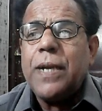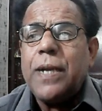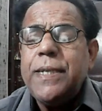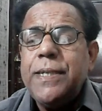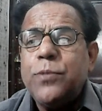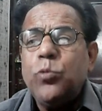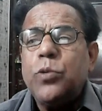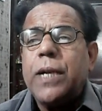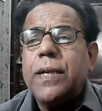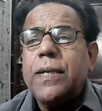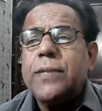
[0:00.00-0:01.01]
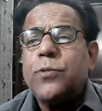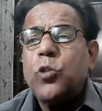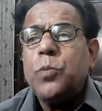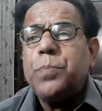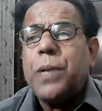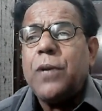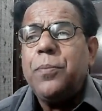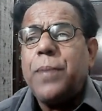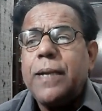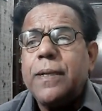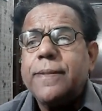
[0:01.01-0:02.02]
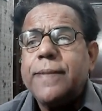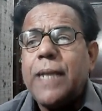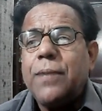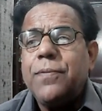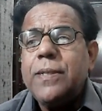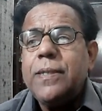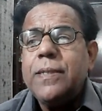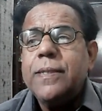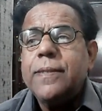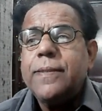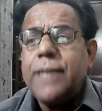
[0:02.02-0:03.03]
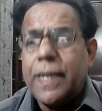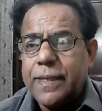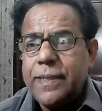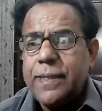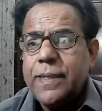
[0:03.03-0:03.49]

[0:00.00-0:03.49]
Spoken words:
into 10 raised to the power minus 7 second.